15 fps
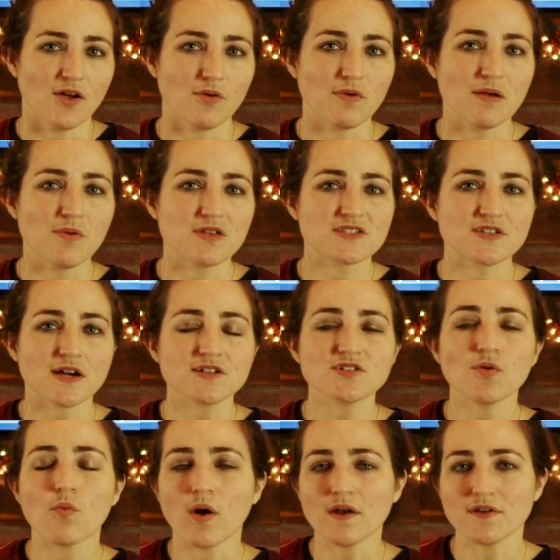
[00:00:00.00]
we start
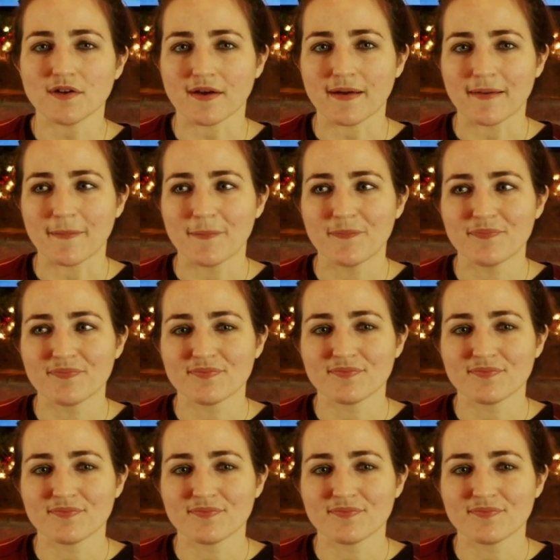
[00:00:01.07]
to wonder